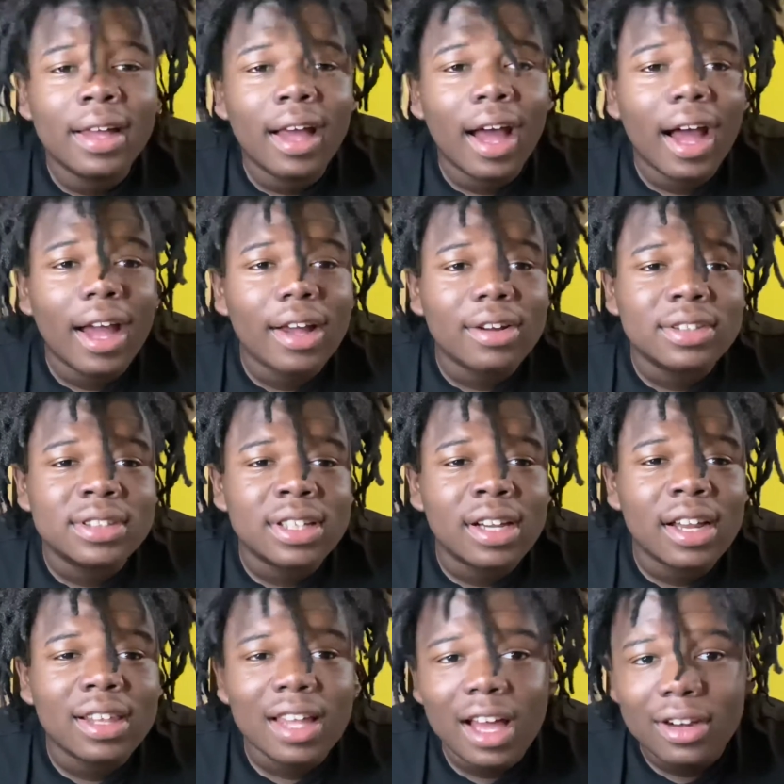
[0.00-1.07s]
I ain't gonna sit here
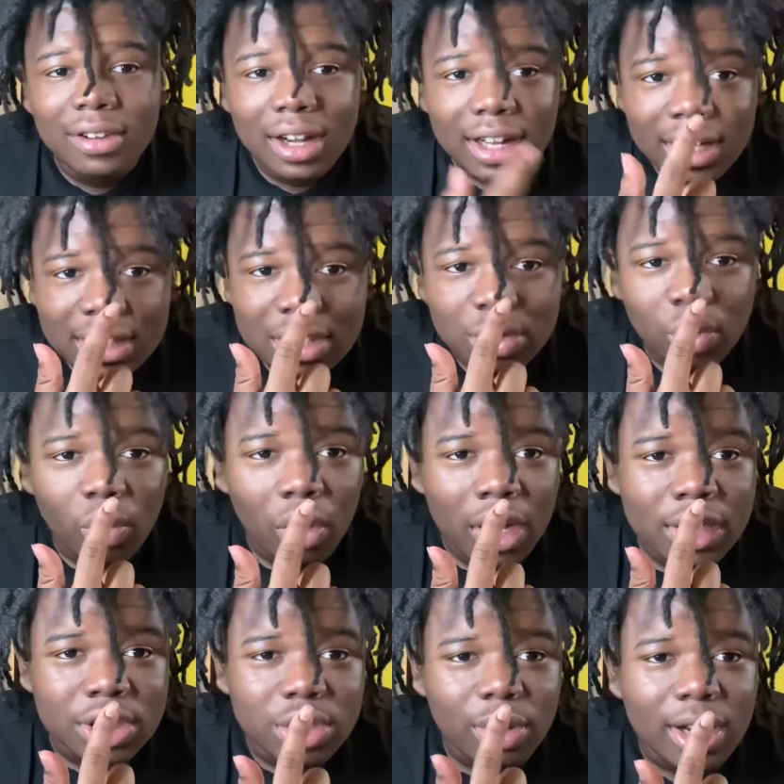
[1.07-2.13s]
and lie to you. I got this
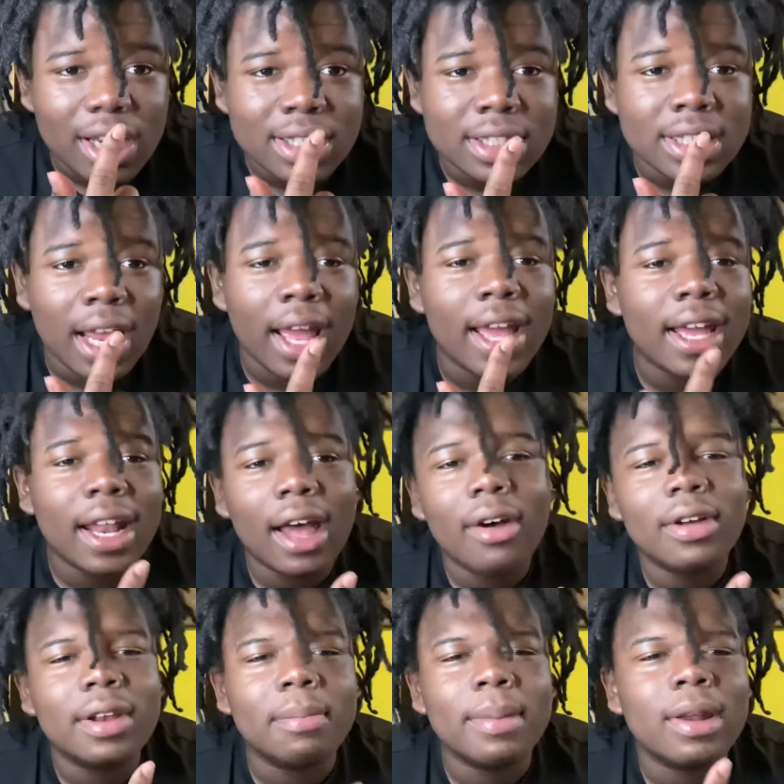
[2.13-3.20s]
one dread just hanging out
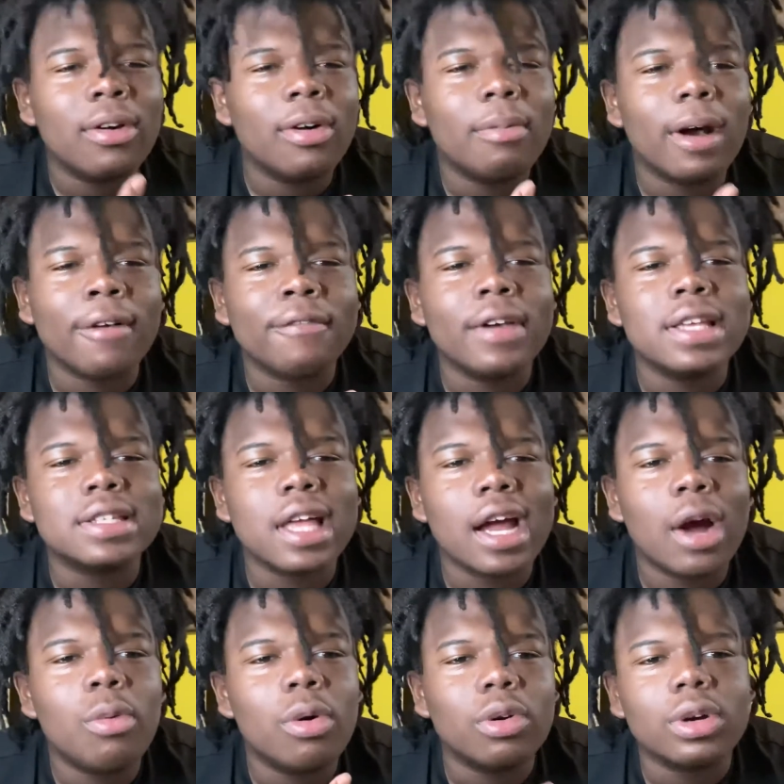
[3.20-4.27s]
in the middle of my face like I
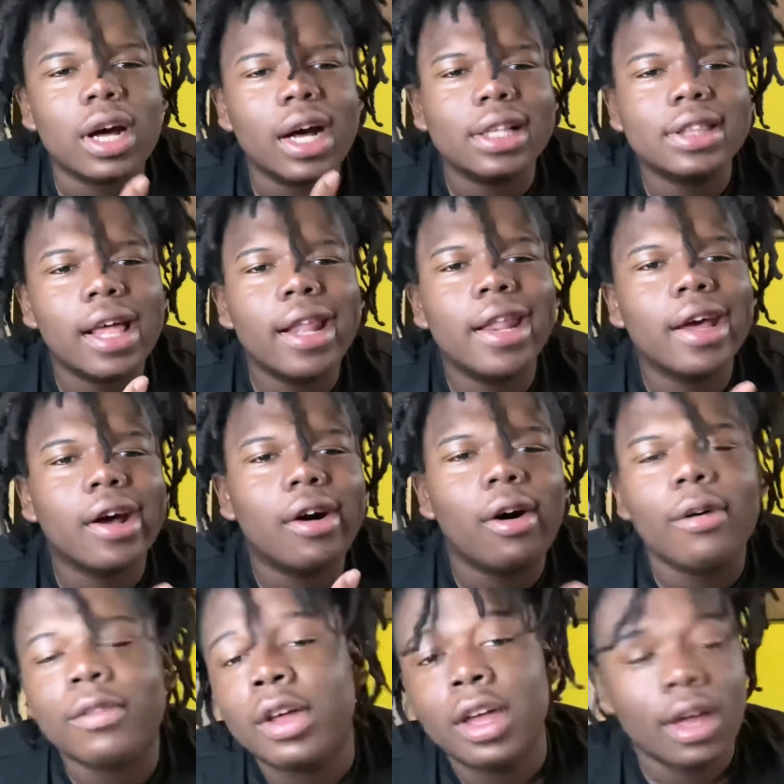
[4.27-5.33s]
won't cut that nigga
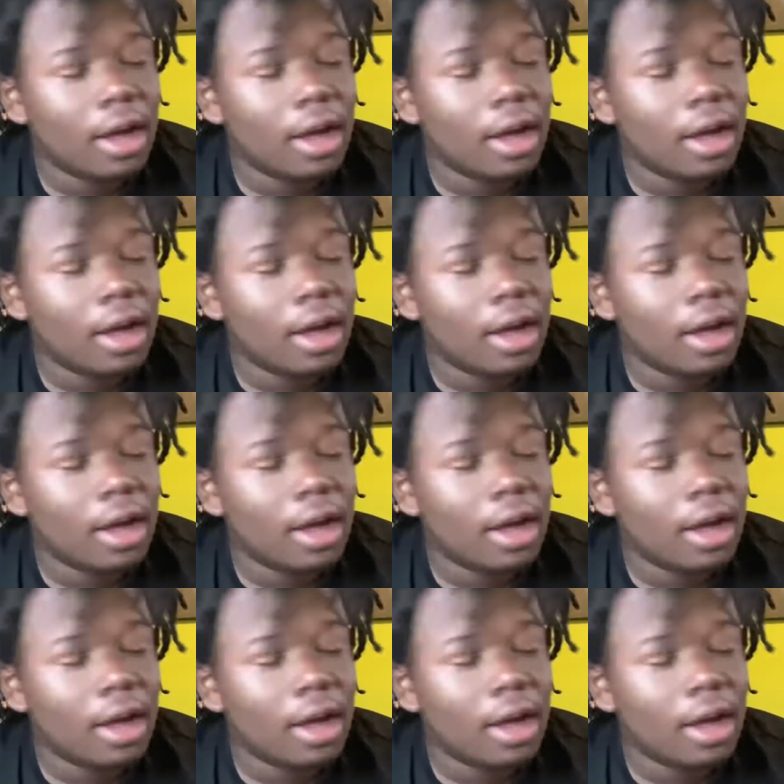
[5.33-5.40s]
off.